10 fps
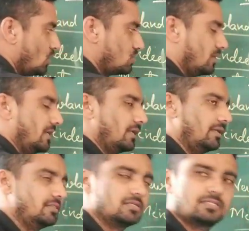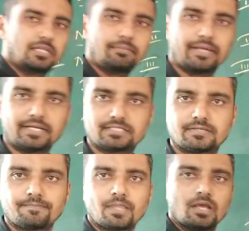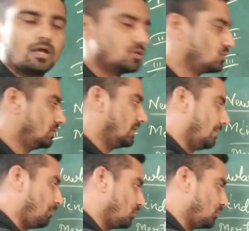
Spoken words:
so here in this demerits, so the